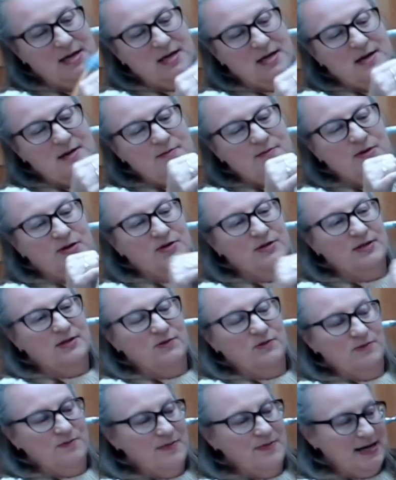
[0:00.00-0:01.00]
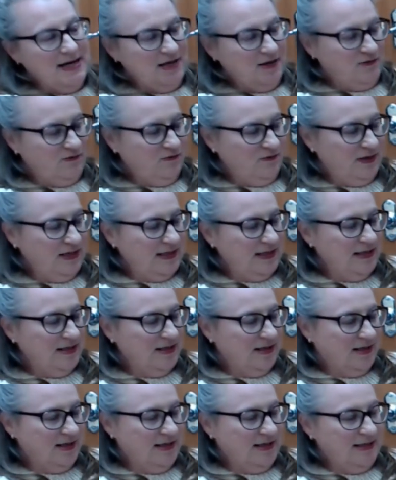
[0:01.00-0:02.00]
because it would make a really
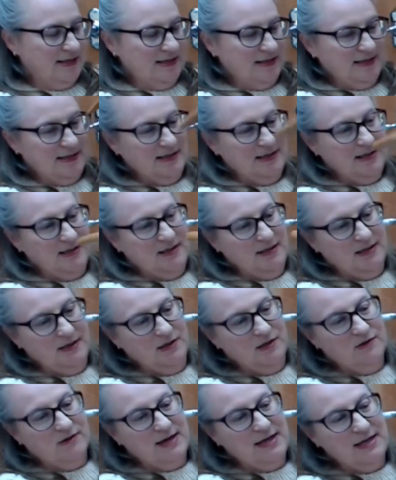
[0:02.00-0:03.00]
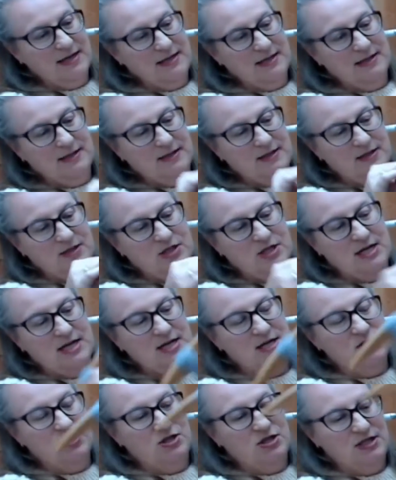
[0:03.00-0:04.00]
nice gradient
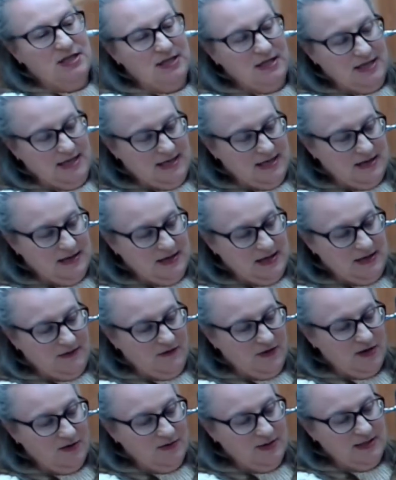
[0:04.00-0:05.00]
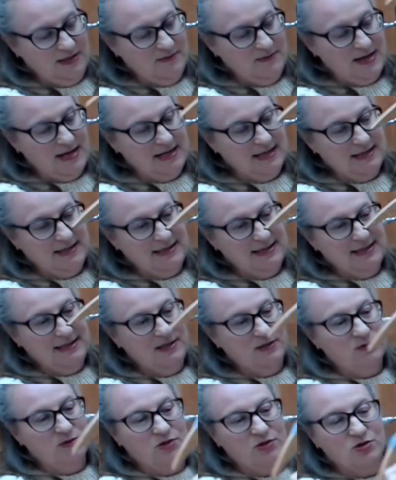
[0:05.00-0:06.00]
change if I was to make this
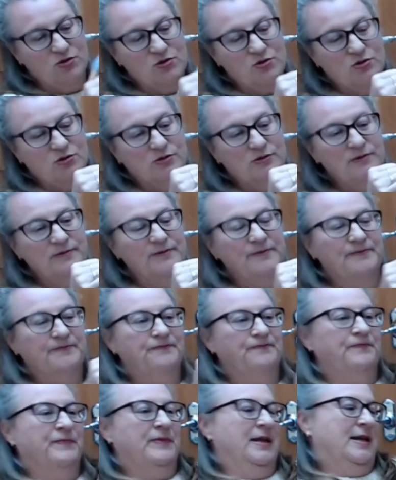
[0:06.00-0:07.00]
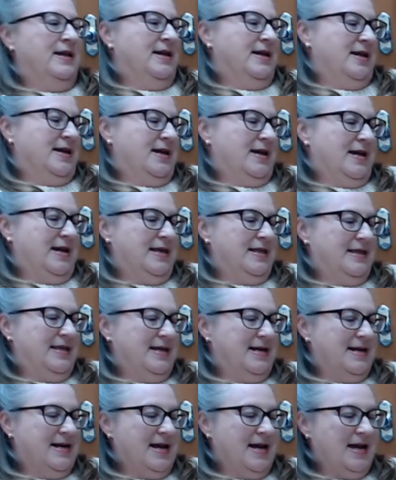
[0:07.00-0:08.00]
into a shawl and
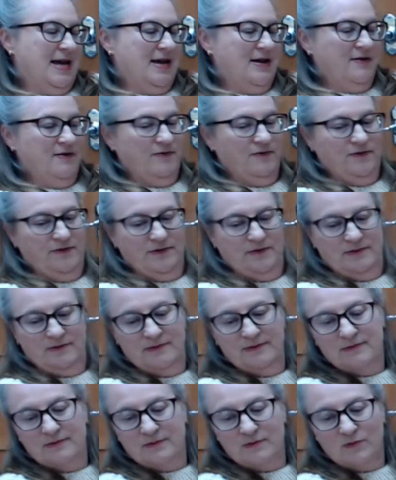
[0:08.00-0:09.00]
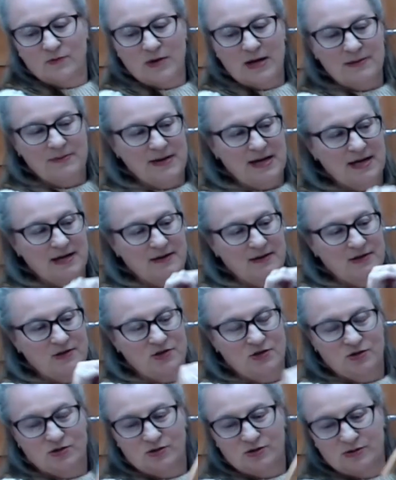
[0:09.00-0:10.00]
then have one part of the
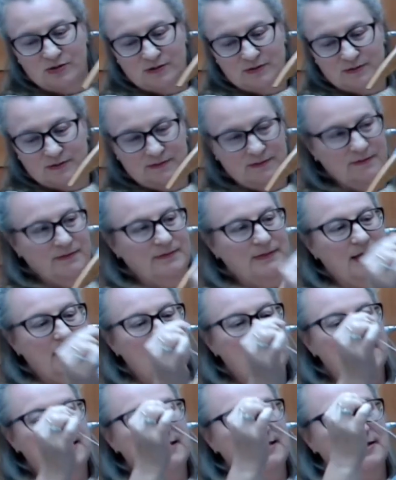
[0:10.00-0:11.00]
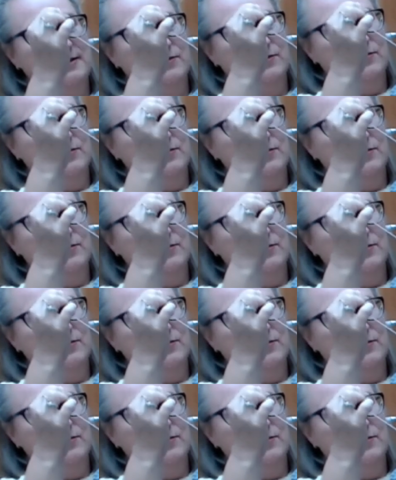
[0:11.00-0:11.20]
shawl in this